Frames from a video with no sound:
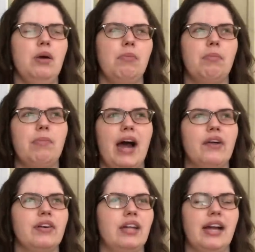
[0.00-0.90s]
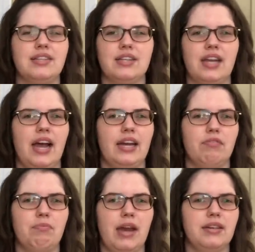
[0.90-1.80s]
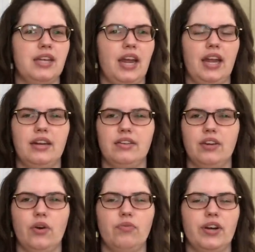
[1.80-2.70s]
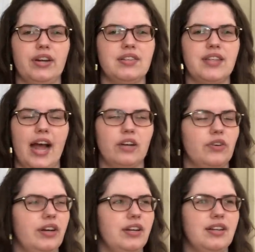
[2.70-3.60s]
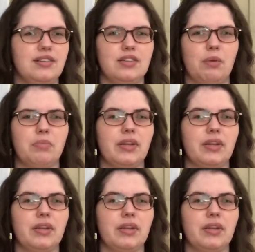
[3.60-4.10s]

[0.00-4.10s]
but Byron likes to kind of meditate and go very saccharine in some